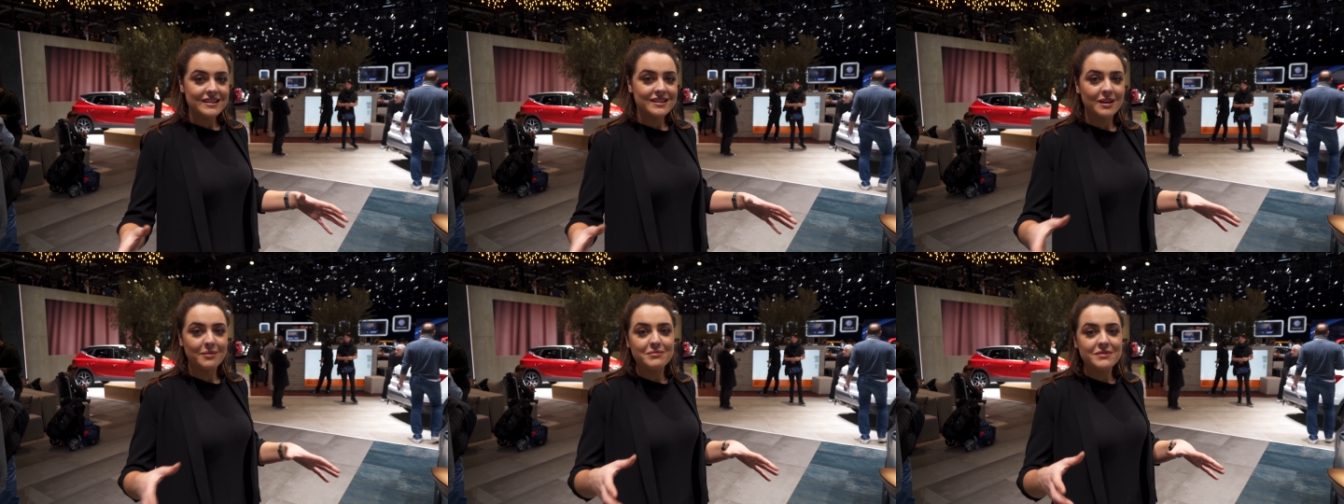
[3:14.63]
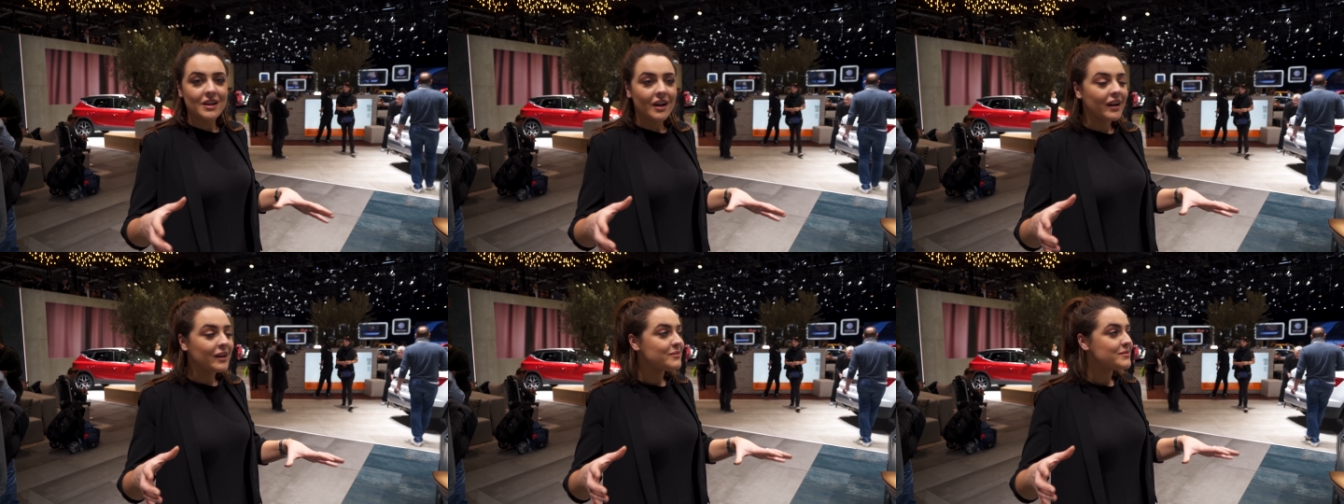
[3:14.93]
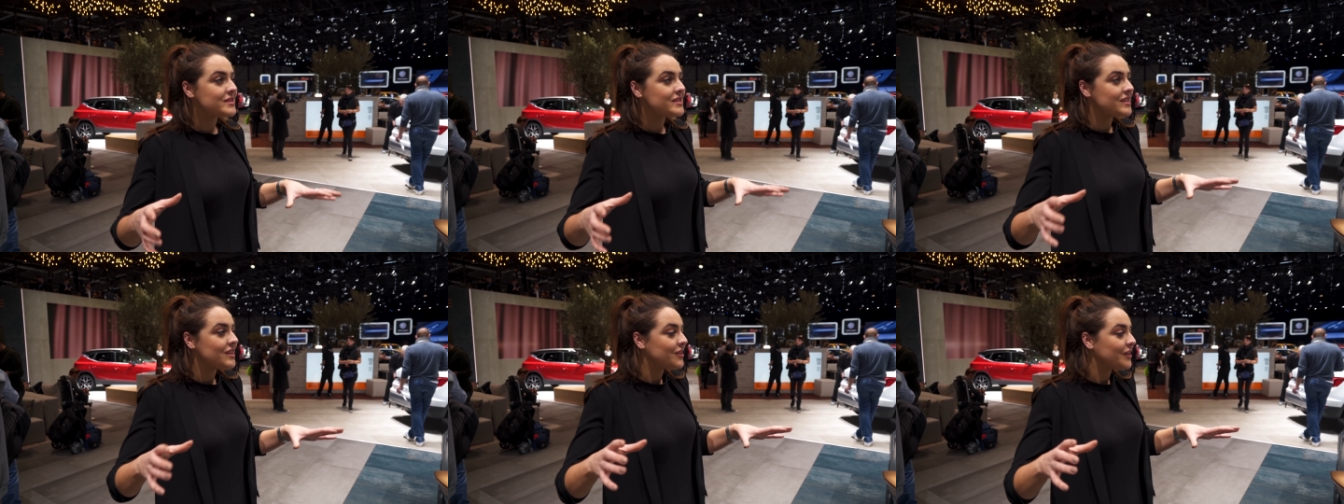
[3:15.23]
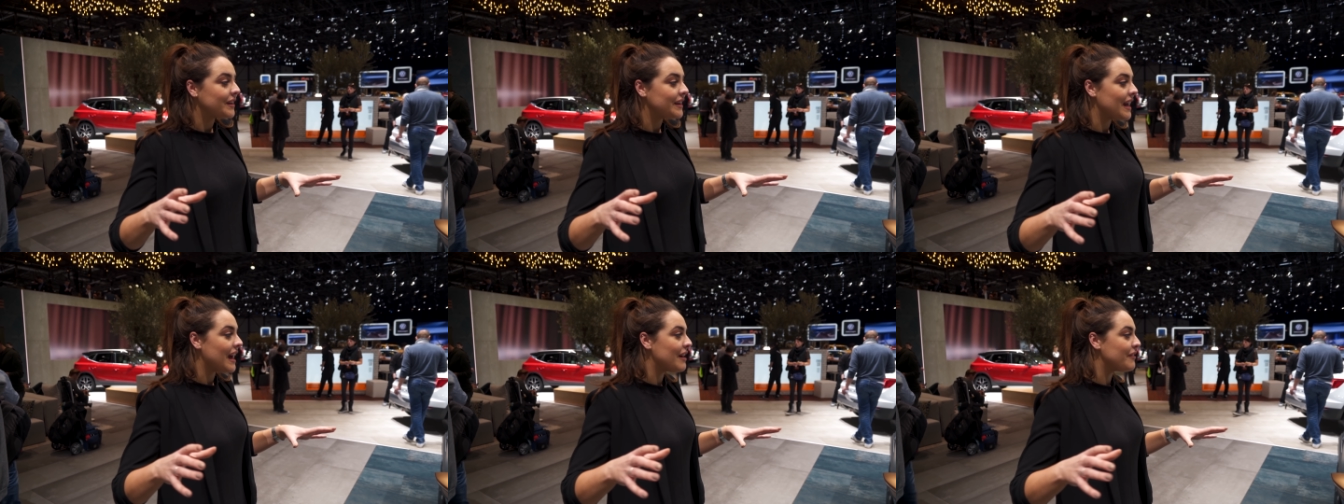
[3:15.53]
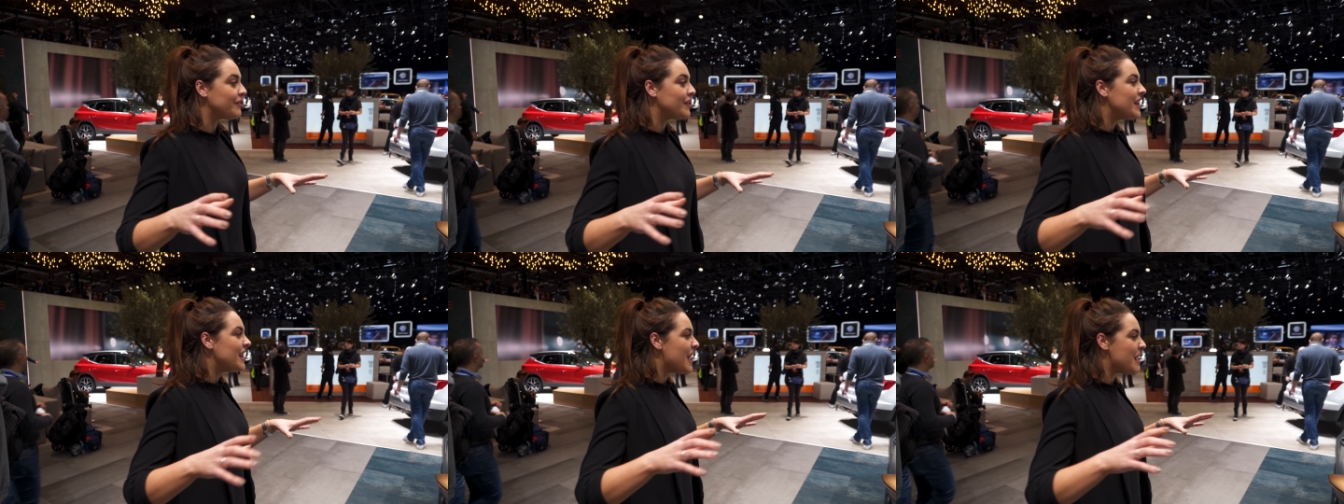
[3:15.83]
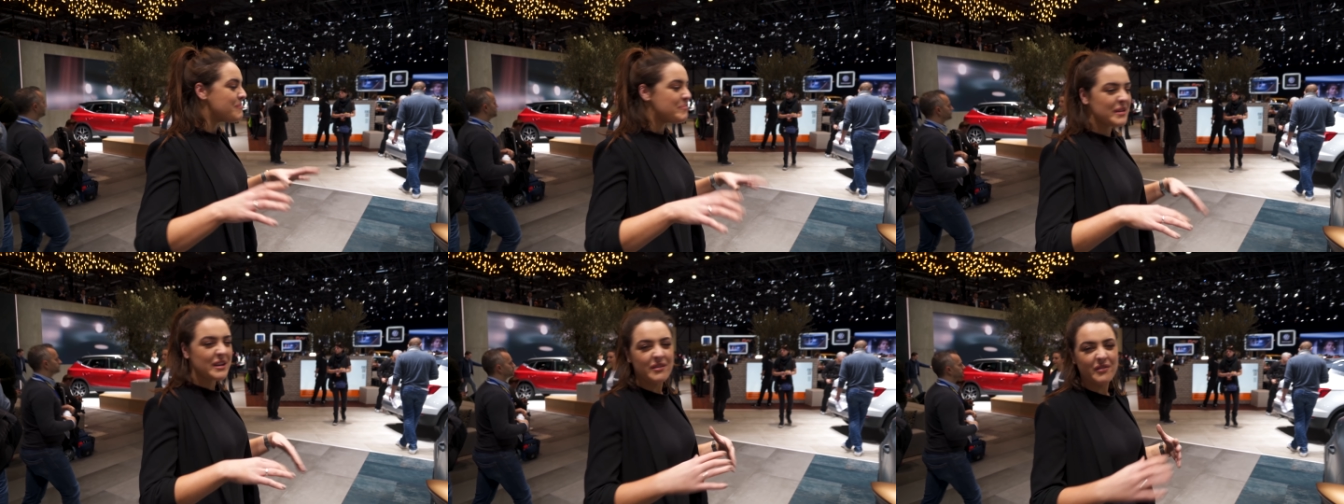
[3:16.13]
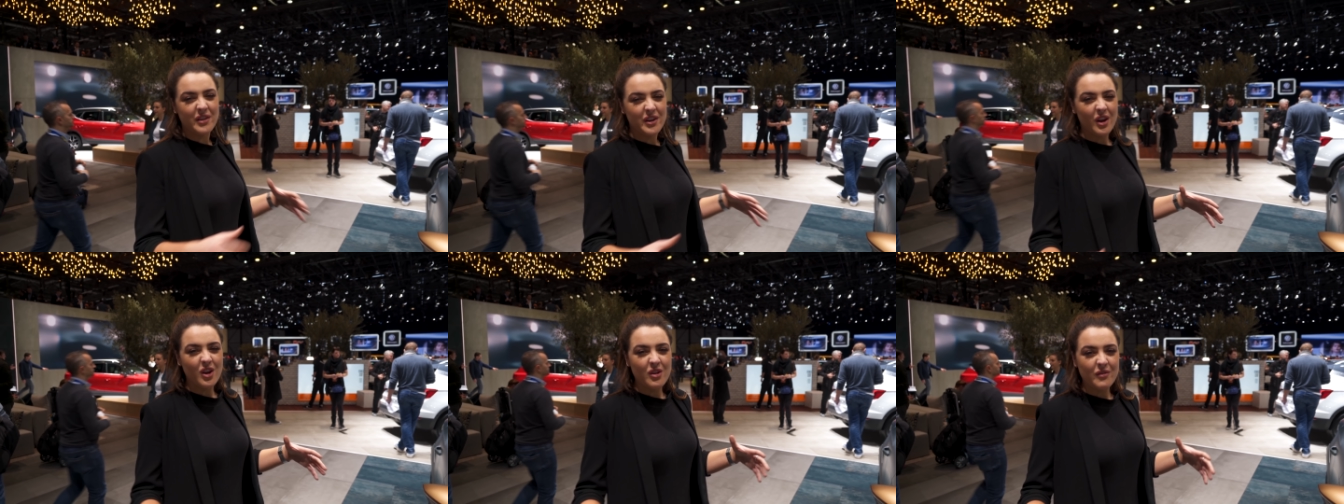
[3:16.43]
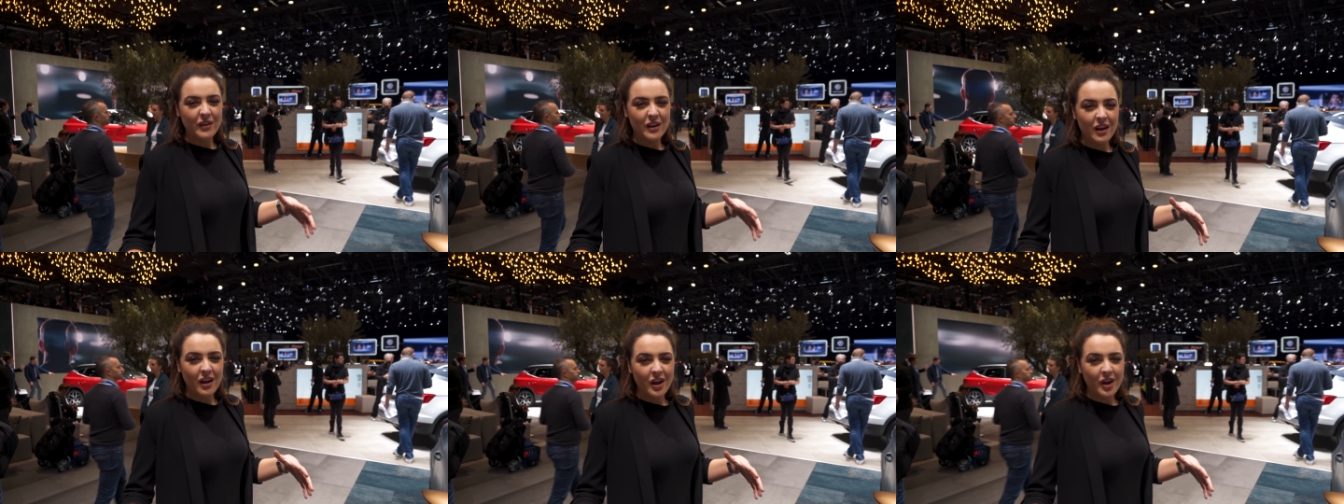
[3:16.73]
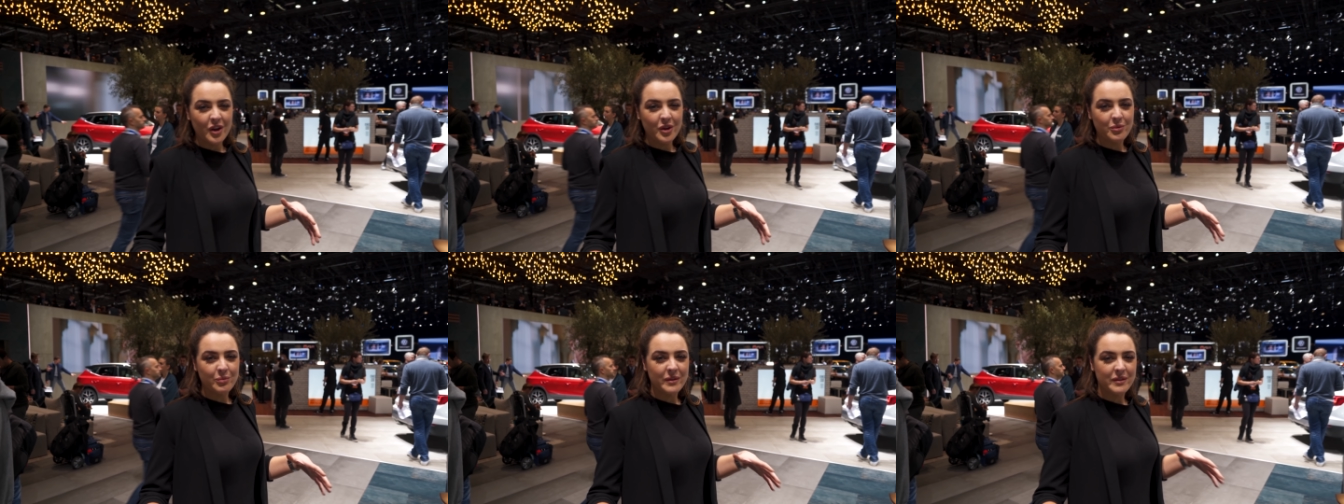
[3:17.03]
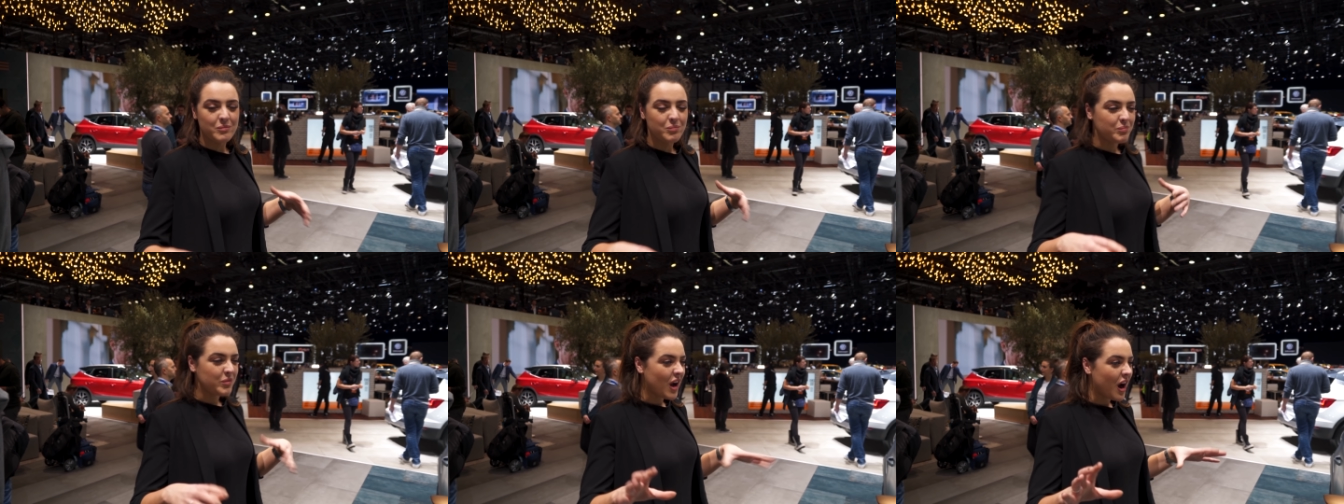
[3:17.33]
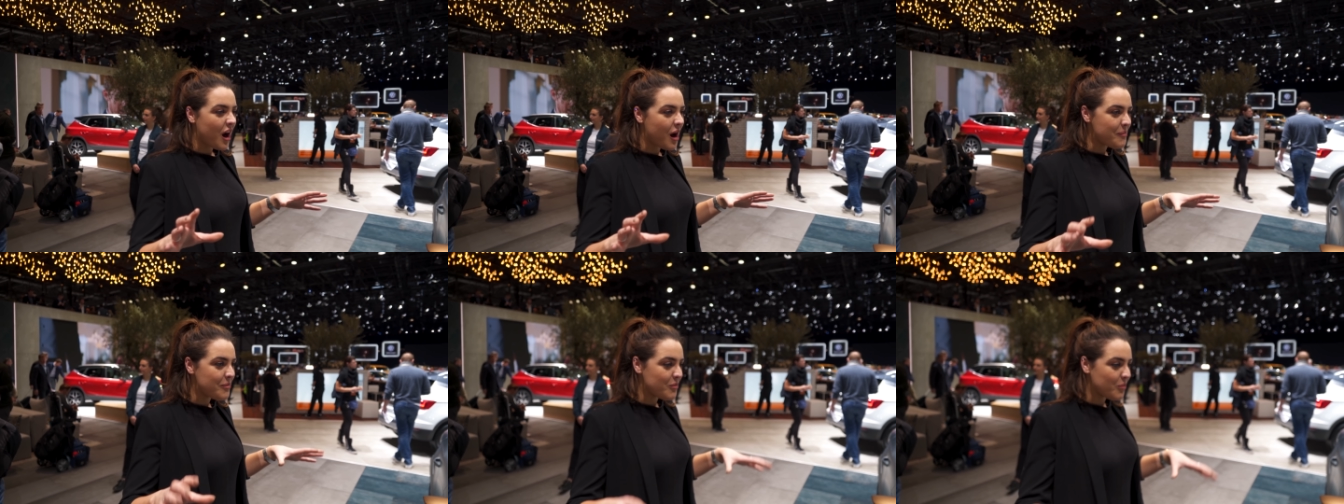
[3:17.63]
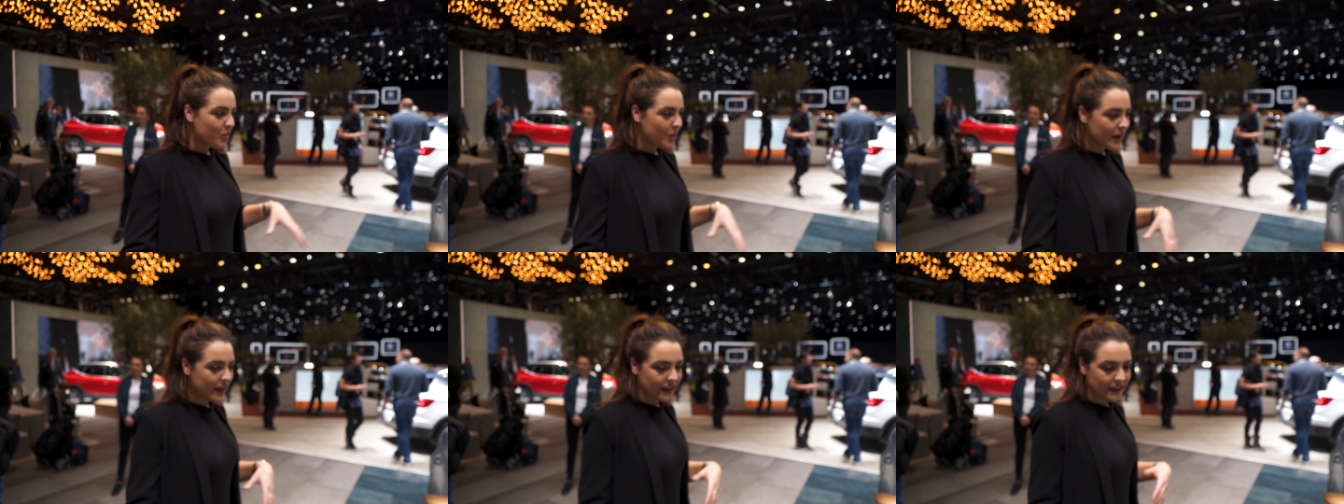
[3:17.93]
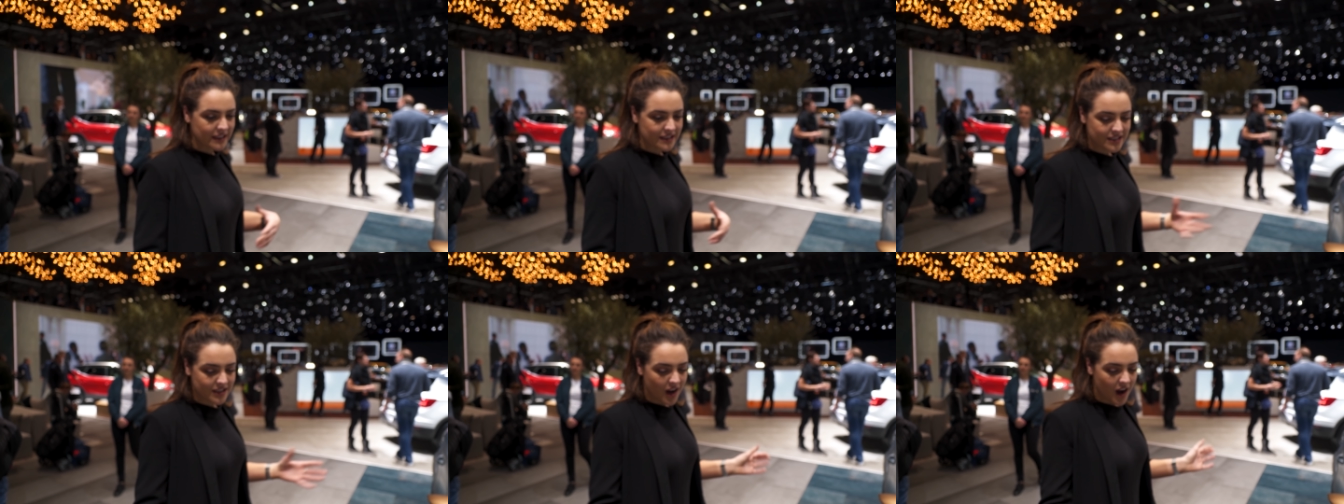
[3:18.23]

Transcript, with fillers: Sometimes you can have a bit of an overload with carbon wings,